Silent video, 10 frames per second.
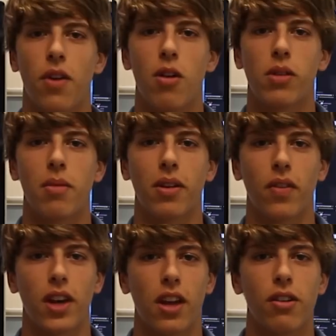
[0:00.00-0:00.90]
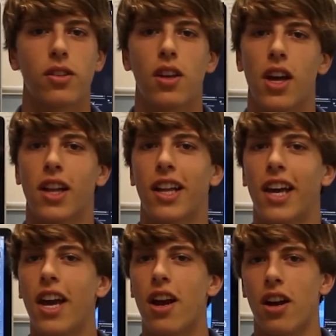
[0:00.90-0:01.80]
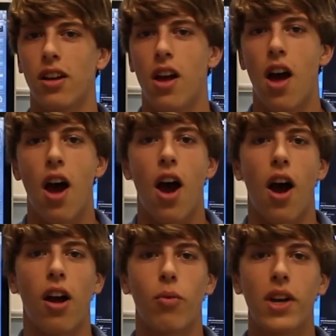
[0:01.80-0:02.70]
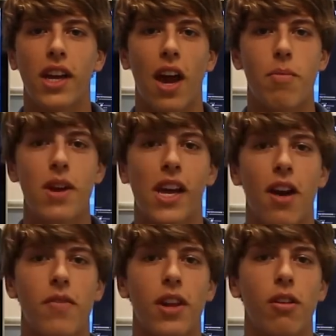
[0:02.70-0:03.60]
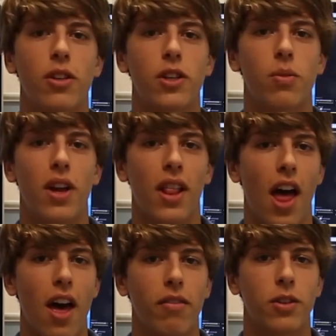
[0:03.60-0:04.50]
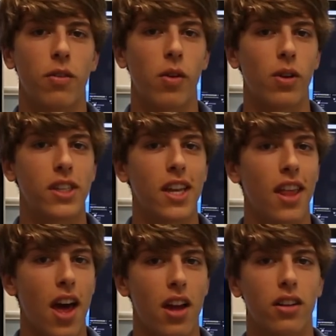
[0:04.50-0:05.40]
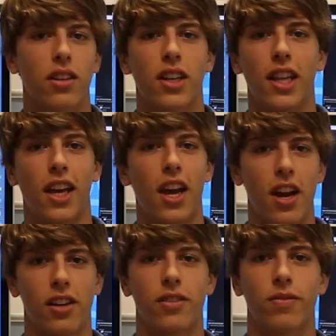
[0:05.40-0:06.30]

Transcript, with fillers: of homecoming videos, click here. Our Windy Gap recap video just went live, so if you want to see that, click here.